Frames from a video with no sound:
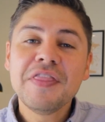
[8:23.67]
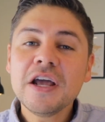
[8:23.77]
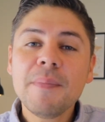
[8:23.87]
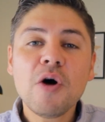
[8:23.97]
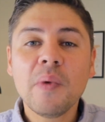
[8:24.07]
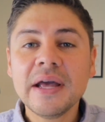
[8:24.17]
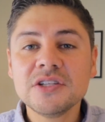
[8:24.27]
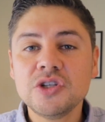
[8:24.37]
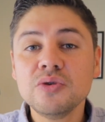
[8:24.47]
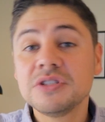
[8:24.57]
Think about
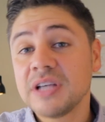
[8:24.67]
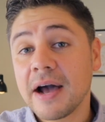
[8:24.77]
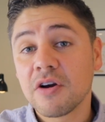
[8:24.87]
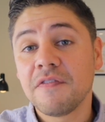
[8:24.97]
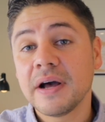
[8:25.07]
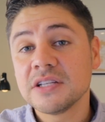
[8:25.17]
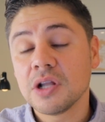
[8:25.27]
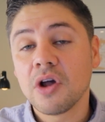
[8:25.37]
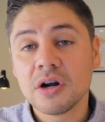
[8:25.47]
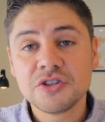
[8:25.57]
ways you sacrifice
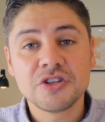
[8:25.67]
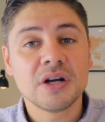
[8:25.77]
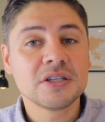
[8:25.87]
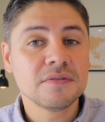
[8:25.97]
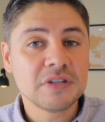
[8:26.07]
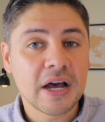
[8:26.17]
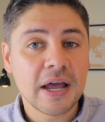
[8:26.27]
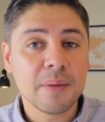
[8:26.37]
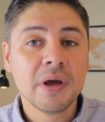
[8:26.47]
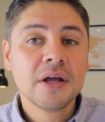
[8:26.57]
large chunks of
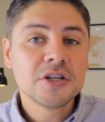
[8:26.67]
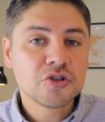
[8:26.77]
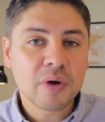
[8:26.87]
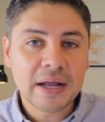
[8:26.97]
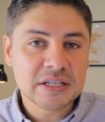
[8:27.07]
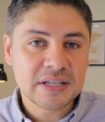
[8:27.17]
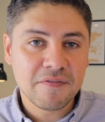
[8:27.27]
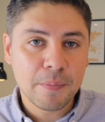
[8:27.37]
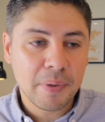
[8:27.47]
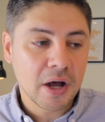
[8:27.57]
time to try to
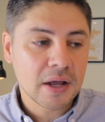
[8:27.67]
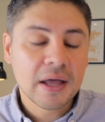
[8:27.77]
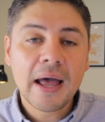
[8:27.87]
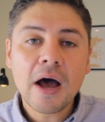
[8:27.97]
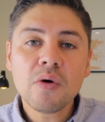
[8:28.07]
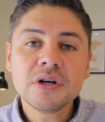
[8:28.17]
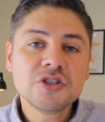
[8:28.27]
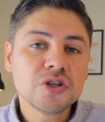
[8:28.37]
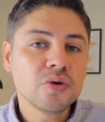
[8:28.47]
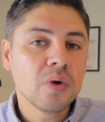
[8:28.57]
save a buck. How
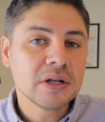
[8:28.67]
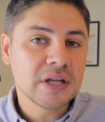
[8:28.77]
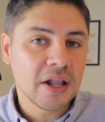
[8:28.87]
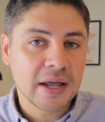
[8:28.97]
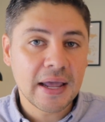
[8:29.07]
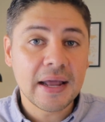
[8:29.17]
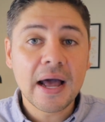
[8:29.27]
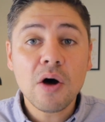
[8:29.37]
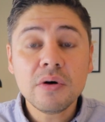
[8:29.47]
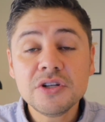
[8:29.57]
could you delegate?
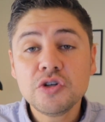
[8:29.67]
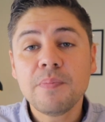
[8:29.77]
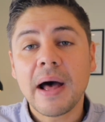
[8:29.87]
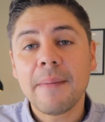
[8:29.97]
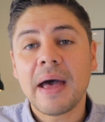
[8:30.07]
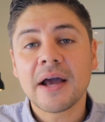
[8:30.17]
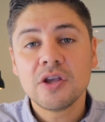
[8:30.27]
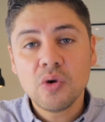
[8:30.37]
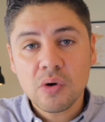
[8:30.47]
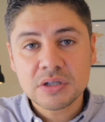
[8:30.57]
How could you buy back
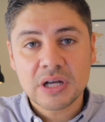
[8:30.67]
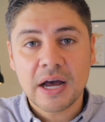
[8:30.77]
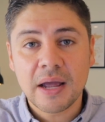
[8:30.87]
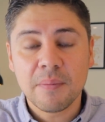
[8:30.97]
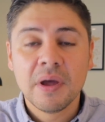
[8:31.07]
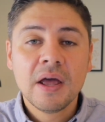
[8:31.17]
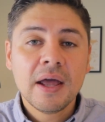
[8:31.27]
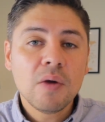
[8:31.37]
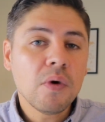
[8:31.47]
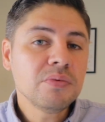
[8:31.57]
your time?
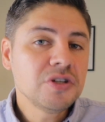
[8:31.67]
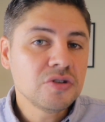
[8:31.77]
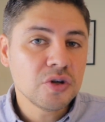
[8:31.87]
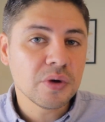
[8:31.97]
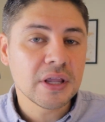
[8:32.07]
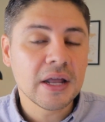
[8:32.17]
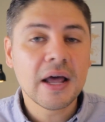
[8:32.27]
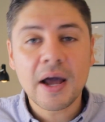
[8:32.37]
And what would you do with it?